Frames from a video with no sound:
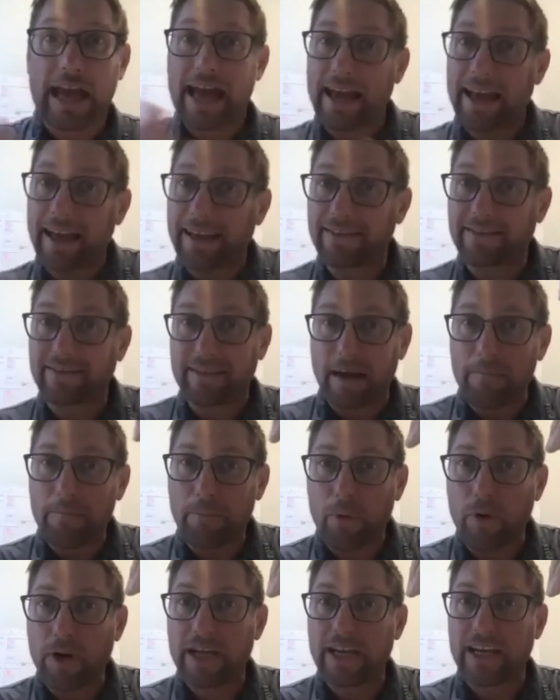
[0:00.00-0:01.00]
at some
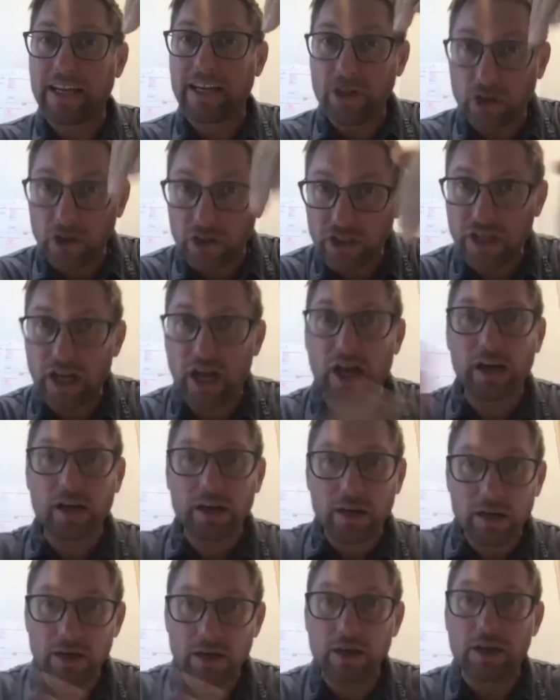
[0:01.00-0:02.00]
point
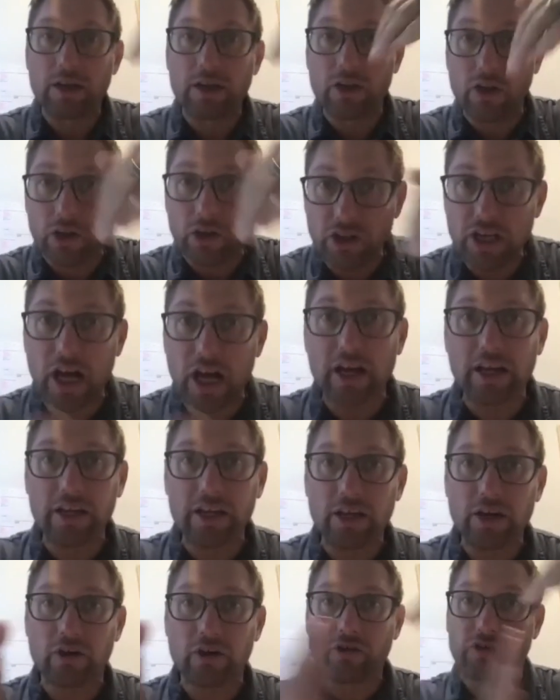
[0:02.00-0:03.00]
in your young
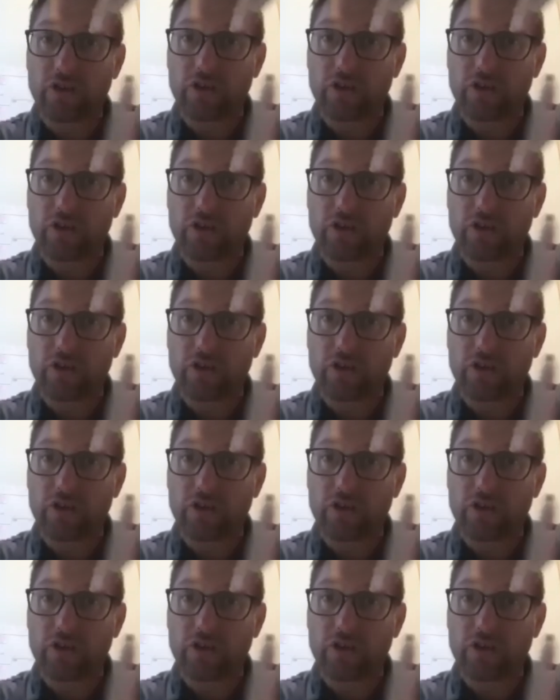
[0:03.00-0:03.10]
years,